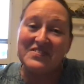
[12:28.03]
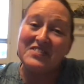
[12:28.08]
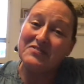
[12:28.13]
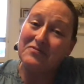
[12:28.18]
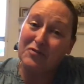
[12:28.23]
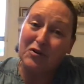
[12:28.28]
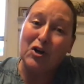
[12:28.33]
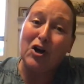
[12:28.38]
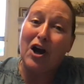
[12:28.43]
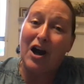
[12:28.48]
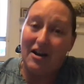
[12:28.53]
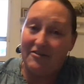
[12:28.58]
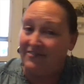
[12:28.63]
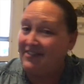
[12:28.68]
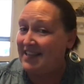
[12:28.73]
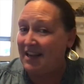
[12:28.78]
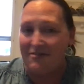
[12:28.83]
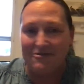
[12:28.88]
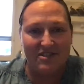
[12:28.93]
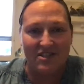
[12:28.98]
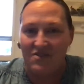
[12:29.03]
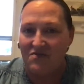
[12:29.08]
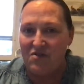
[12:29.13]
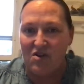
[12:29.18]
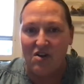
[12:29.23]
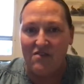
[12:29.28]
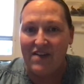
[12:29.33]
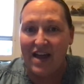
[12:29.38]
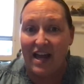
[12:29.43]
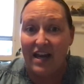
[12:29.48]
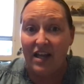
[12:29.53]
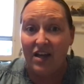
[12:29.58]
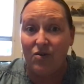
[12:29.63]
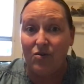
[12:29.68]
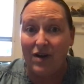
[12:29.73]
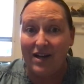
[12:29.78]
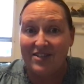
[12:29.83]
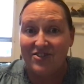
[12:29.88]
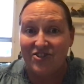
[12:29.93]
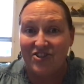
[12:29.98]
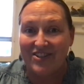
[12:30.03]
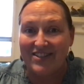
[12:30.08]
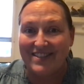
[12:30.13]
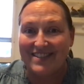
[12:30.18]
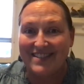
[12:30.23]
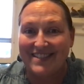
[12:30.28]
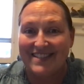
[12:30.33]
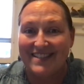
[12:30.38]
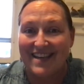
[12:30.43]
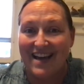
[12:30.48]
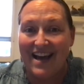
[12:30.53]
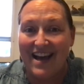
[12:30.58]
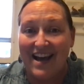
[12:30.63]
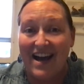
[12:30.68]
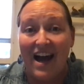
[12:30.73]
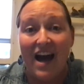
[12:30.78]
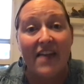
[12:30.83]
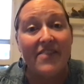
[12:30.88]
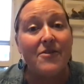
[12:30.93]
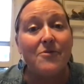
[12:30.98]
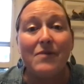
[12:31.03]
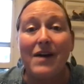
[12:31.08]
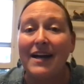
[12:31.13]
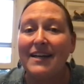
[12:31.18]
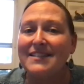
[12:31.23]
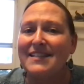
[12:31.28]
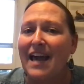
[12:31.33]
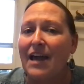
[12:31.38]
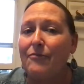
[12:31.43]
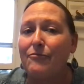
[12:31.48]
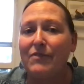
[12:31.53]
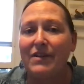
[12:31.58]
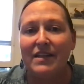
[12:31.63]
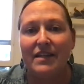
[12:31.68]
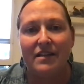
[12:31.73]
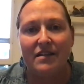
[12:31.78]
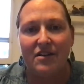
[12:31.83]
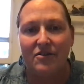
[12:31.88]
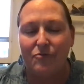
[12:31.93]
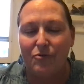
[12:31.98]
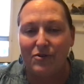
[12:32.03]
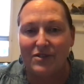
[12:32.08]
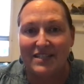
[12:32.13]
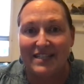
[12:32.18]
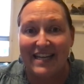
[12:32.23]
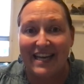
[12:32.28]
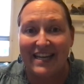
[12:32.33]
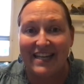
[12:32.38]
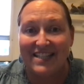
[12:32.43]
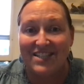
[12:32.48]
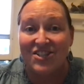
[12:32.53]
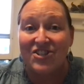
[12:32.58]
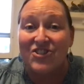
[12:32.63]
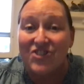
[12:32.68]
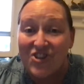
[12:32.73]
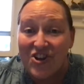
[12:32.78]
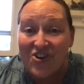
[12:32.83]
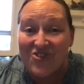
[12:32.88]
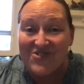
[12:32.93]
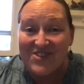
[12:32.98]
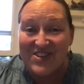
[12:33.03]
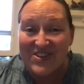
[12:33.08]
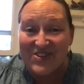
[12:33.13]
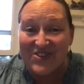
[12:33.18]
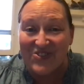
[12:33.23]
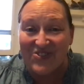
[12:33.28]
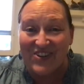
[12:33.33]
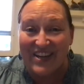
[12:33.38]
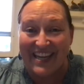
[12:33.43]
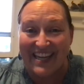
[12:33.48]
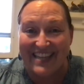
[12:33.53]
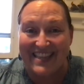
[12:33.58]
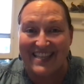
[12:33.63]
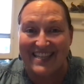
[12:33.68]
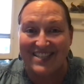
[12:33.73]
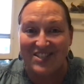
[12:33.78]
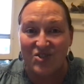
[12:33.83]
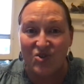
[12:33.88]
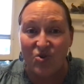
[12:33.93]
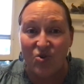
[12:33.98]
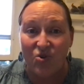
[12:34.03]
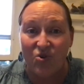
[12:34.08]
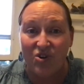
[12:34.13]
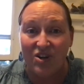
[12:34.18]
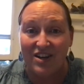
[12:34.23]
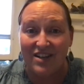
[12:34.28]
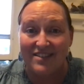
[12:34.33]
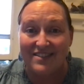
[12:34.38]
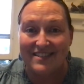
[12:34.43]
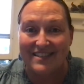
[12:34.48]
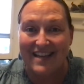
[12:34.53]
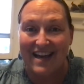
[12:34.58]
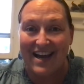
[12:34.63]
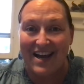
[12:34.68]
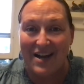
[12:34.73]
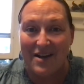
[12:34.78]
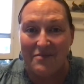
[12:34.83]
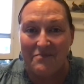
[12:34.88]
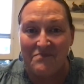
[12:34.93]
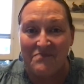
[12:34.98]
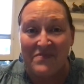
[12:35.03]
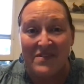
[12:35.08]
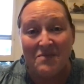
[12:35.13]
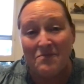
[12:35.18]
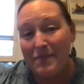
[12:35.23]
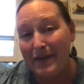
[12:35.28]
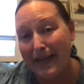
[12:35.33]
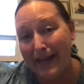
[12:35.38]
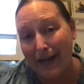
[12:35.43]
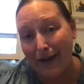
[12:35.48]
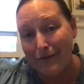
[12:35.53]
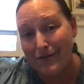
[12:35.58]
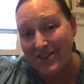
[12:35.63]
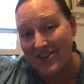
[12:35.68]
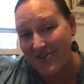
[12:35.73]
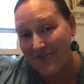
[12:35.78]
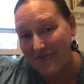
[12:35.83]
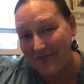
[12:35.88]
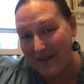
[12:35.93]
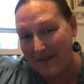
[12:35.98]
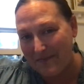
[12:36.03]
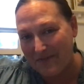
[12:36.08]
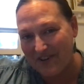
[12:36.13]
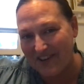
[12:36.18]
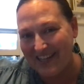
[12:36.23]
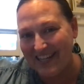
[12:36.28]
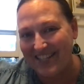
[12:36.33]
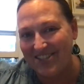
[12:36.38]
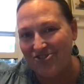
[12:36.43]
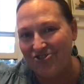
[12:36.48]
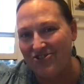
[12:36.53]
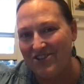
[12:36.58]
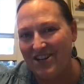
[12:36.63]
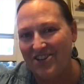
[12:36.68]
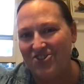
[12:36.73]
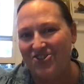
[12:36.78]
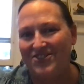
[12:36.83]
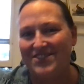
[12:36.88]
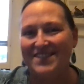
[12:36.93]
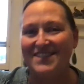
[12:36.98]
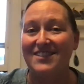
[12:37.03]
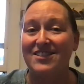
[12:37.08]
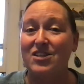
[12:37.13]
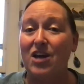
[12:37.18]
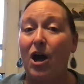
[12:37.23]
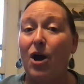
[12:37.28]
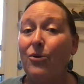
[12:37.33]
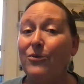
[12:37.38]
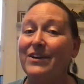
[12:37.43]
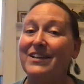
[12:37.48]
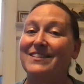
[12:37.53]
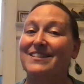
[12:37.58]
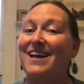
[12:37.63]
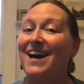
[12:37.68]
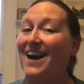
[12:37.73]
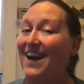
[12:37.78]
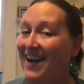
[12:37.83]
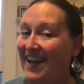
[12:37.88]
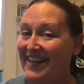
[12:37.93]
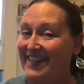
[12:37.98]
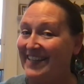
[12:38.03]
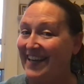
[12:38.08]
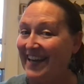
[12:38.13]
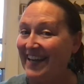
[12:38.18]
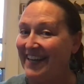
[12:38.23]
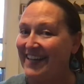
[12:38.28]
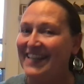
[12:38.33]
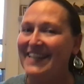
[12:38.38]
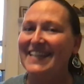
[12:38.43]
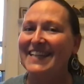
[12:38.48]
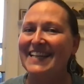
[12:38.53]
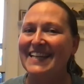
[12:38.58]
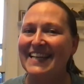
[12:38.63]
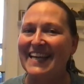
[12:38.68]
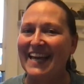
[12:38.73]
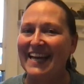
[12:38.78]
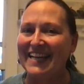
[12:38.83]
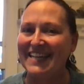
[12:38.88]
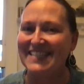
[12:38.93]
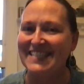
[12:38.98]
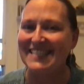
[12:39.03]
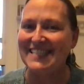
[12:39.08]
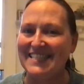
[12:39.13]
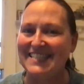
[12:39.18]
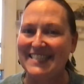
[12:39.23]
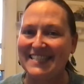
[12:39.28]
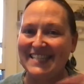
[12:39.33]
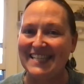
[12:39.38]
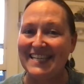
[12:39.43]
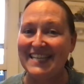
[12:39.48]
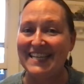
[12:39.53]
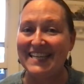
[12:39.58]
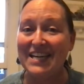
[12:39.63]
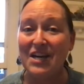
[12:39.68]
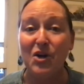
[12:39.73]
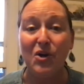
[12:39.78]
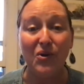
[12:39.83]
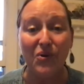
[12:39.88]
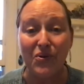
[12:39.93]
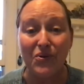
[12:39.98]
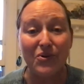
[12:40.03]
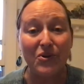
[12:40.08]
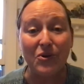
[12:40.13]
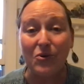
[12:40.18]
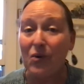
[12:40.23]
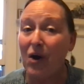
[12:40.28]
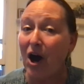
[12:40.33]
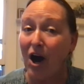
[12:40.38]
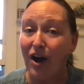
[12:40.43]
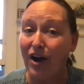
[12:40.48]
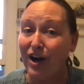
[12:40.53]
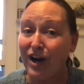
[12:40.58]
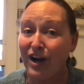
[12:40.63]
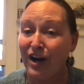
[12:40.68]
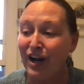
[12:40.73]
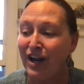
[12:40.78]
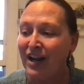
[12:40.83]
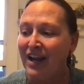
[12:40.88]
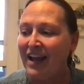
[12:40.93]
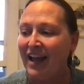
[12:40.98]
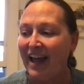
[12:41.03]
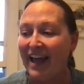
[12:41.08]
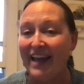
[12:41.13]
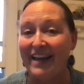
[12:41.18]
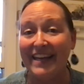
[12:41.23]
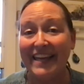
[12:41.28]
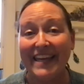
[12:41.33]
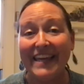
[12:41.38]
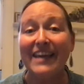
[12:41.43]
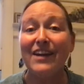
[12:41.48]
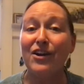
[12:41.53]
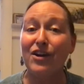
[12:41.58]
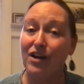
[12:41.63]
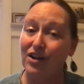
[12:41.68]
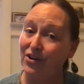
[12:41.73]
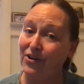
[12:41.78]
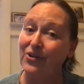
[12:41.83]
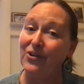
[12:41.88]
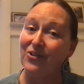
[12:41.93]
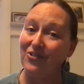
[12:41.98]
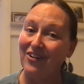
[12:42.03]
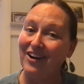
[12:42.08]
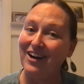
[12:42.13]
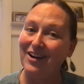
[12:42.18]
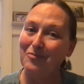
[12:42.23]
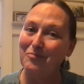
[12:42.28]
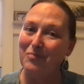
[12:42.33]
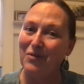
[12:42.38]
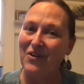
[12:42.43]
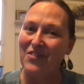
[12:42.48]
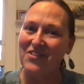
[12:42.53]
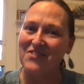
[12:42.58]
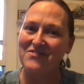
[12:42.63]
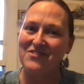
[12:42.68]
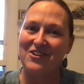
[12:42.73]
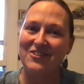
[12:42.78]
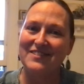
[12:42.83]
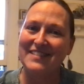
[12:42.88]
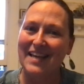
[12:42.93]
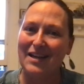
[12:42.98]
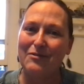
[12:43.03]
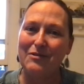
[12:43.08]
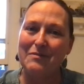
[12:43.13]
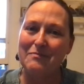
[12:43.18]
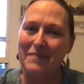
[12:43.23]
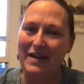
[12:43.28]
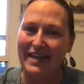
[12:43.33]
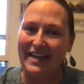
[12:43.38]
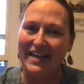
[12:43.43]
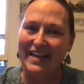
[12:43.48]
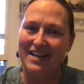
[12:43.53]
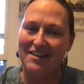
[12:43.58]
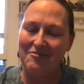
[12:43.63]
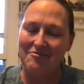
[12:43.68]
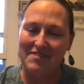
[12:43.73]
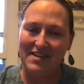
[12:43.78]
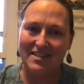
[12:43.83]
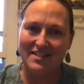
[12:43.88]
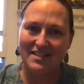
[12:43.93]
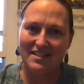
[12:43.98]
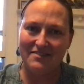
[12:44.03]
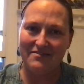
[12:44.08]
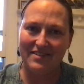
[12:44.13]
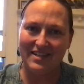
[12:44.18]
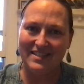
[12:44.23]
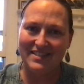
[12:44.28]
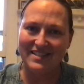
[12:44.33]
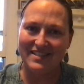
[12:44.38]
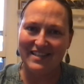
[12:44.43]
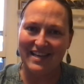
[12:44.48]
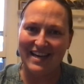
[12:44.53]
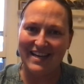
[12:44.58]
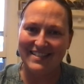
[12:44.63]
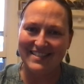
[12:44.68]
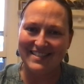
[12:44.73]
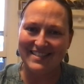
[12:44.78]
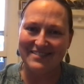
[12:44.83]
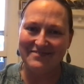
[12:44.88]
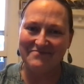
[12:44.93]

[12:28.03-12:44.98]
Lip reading: for office hours if you have any questions. Otherwise, I really look forward to getting to know you in this course, beginning with your Flipgrid introductions. It's always a highlight getting to see who you are and hear who you are, both of those, like we might in a face-to-face class.